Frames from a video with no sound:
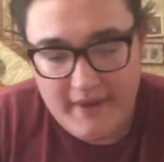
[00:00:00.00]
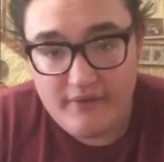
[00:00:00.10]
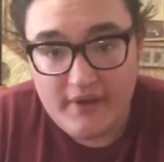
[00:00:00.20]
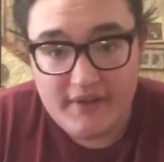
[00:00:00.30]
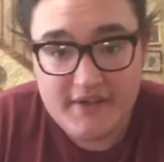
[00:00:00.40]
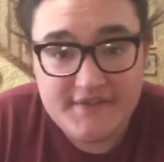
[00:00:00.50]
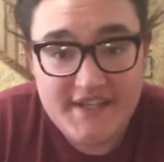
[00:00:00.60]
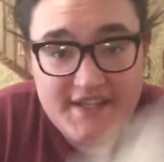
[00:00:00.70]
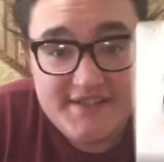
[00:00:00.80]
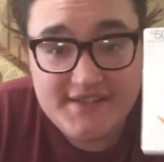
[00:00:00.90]
of my relatives
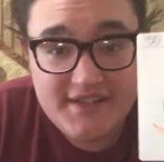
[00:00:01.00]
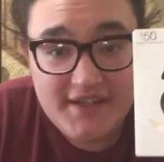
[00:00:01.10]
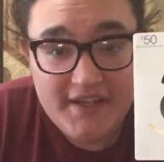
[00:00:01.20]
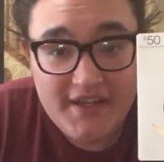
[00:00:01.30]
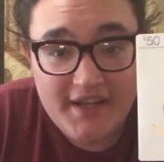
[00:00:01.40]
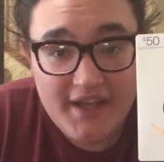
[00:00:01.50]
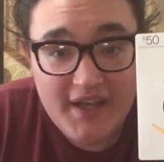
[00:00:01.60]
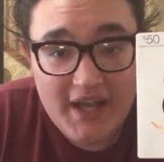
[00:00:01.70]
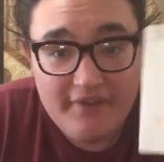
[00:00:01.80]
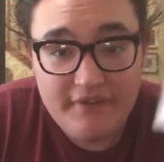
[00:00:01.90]
is
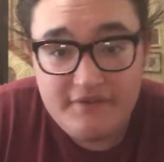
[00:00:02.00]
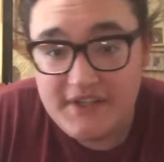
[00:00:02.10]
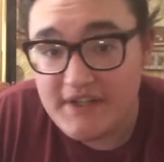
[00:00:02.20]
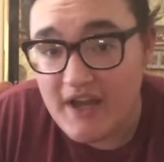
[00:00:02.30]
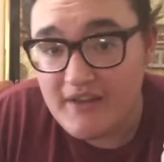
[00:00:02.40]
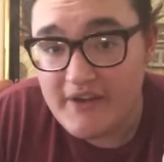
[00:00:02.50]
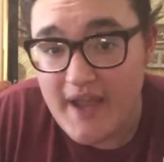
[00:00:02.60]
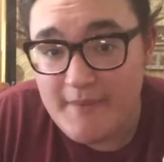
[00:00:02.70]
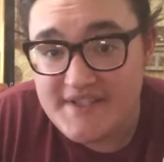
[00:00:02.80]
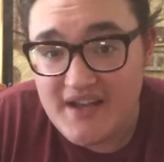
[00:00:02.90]
a fifty dollar
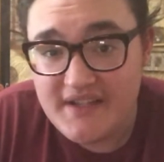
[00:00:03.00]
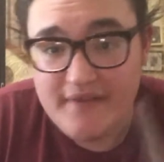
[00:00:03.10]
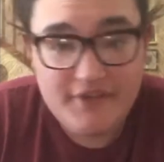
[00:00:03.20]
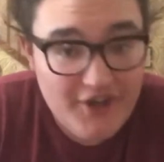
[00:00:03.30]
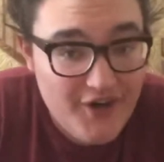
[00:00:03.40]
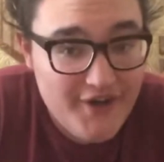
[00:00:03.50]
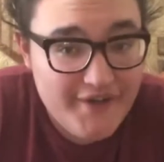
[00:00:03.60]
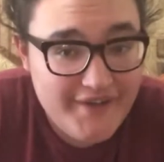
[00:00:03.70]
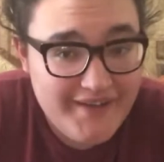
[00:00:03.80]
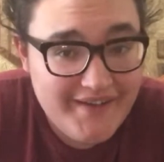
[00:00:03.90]
Amazon gift card.
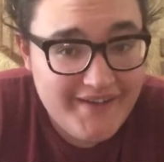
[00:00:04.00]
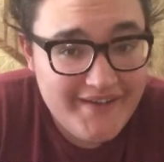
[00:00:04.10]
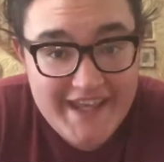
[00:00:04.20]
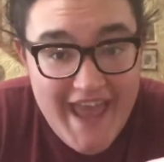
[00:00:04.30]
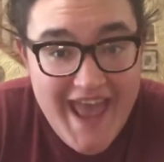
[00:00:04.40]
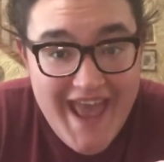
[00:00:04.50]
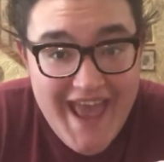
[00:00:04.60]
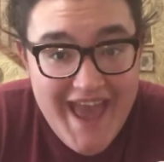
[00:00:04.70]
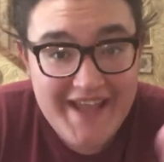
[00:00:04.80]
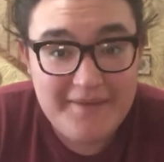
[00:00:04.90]

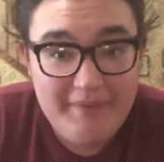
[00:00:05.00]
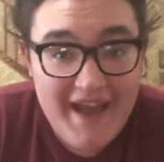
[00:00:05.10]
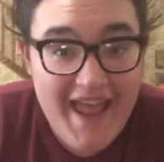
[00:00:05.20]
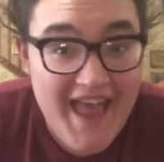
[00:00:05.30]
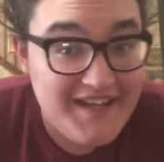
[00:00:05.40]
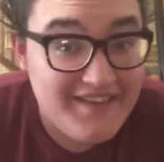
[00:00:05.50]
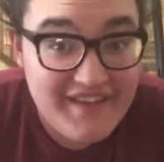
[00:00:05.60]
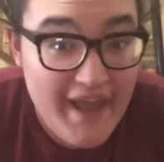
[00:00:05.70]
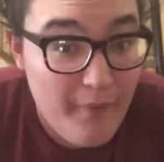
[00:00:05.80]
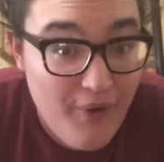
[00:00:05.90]
Yeah, I could buy
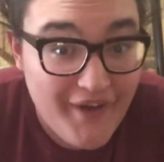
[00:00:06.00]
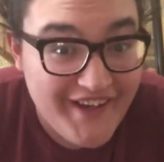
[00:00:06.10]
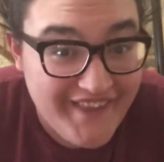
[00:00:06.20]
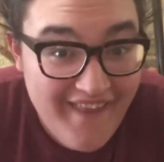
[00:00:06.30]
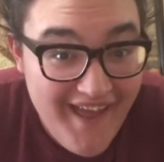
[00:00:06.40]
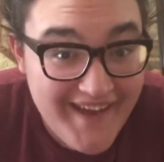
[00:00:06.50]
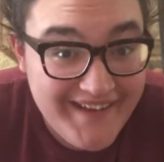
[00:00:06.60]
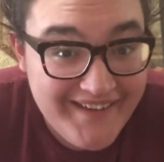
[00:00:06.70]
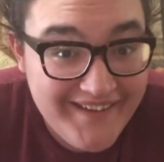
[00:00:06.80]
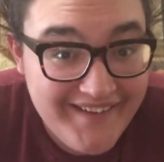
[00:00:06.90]
anything I want online.
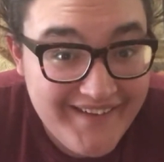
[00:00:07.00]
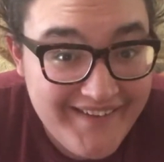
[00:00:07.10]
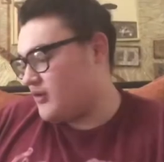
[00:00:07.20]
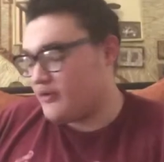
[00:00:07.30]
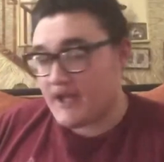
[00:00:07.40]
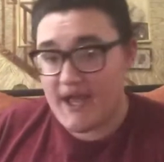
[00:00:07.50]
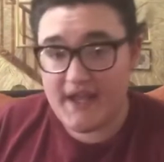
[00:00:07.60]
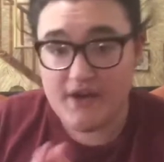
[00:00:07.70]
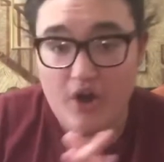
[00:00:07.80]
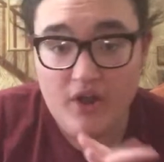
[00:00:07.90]

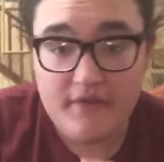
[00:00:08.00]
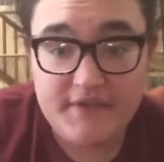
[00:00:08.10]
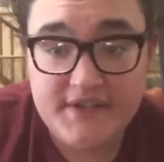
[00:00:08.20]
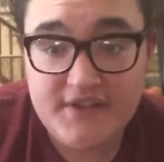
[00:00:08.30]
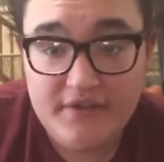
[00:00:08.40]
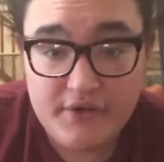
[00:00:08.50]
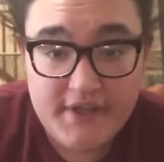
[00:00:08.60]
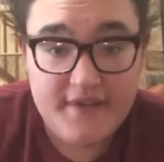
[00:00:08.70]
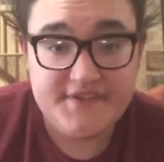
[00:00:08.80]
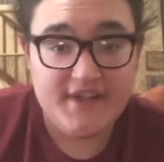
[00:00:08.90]
Okay, and all of these other
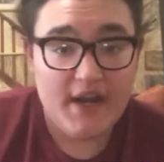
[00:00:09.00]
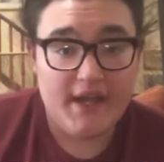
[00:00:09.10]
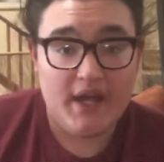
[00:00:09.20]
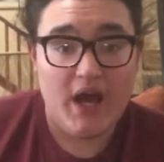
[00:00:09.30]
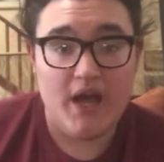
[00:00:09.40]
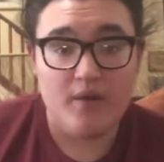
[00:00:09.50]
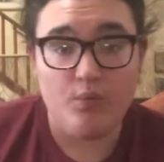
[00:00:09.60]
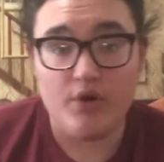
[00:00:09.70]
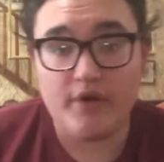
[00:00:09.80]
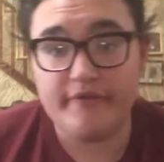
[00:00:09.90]
gifts that I
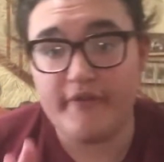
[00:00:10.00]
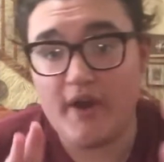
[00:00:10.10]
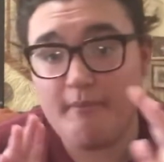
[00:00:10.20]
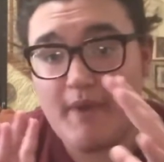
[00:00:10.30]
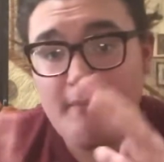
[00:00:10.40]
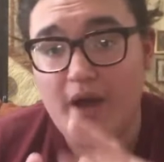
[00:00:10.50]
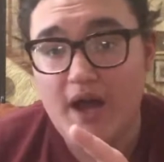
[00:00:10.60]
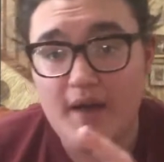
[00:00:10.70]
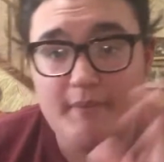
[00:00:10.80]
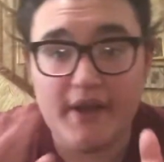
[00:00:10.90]
got were from my
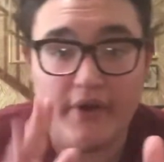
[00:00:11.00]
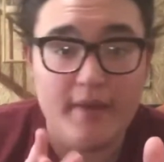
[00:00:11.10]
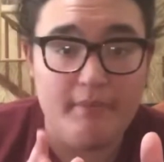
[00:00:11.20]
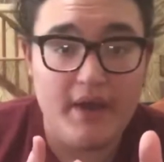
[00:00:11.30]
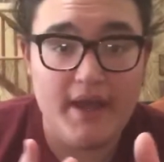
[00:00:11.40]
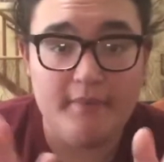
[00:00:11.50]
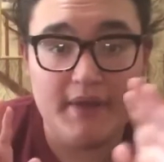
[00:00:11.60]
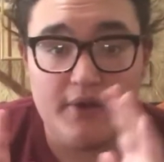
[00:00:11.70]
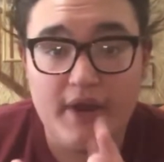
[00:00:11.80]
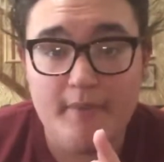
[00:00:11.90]
mom, my grandpa, and
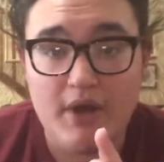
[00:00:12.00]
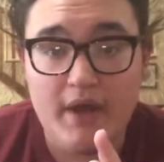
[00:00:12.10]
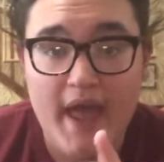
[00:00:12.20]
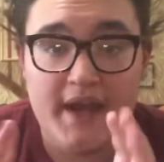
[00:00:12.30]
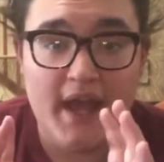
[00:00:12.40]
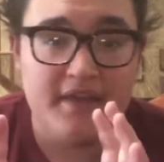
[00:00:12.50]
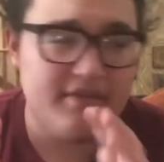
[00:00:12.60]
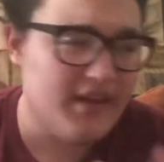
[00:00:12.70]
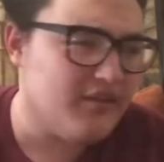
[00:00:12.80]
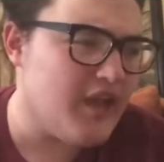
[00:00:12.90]
my grandma, and I
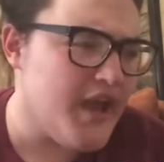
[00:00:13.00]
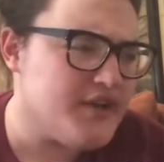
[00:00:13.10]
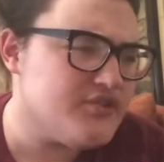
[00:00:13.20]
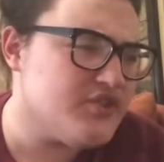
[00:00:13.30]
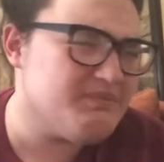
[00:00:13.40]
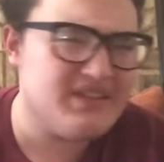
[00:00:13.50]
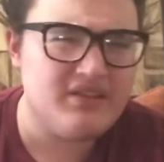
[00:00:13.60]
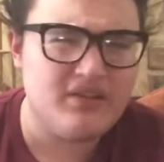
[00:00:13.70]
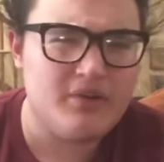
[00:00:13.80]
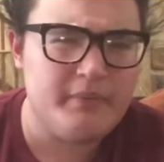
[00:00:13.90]
think Linus chipped in
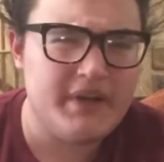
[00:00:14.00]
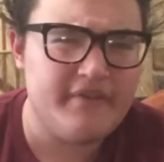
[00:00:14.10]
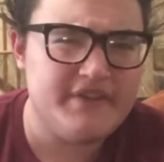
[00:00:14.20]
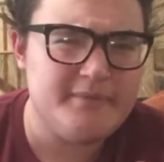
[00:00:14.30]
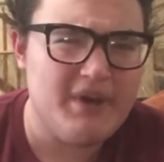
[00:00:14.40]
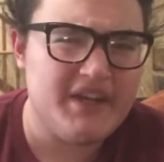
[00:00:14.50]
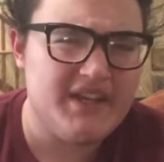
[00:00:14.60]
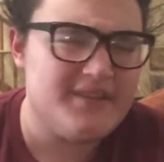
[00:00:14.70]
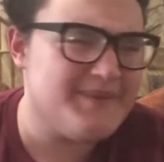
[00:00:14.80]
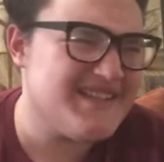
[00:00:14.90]
a little bit of his money
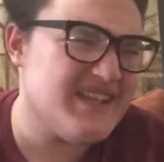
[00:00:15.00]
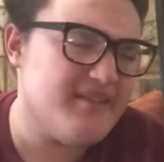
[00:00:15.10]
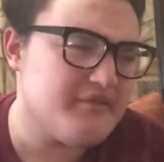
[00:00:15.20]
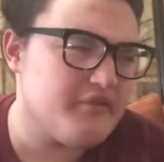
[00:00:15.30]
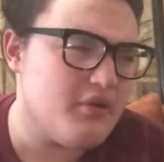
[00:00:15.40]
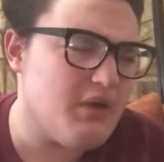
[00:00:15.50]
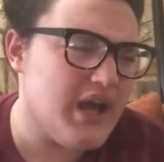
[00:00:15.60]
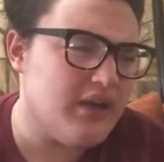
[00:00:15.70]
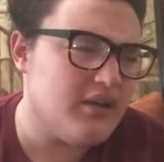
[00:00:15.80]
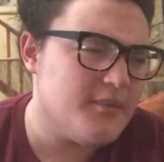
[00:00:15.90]
he's been saving for a
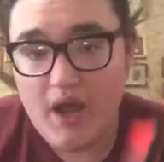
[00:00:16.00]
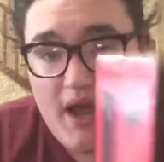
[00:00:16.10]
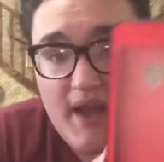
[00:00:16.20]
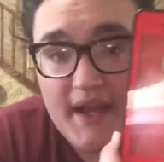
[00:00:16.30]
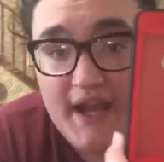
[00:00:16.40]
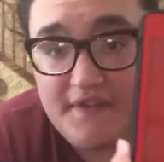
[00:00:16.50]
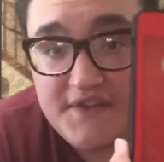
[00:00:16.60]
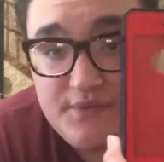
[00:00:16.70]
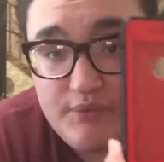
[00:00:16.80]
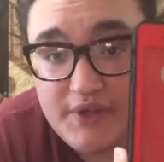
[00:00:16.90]
while. I got
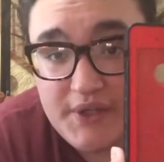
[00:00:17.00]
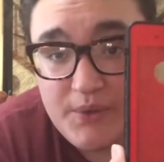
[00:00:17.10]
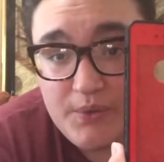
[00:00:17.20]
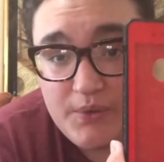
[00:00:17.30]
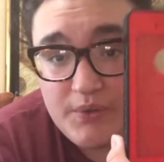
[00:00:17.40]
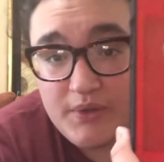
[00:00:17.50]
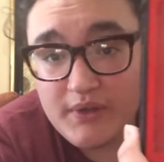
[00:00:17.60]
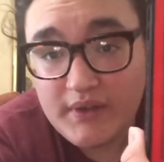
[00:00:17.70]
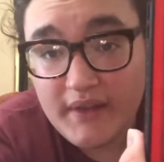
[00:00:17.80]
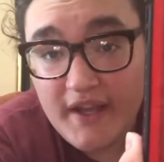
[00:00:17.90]
this really cool
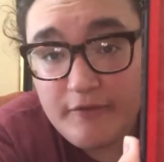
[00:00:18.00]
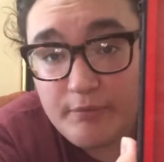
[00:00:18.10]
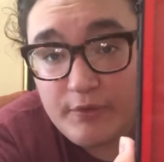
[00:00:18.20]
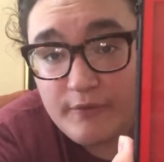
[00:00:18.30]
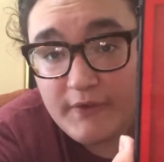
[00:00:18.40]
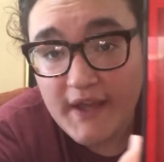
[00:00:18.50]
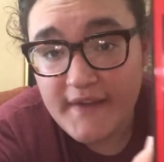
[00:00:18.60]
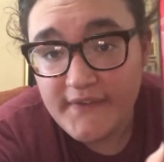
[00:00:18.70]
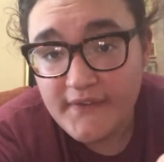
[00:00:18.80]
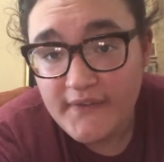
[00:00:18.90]
LifeProof
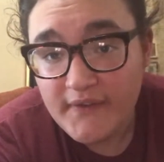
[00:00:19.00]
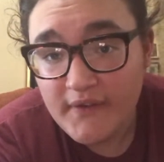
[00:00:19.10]
case.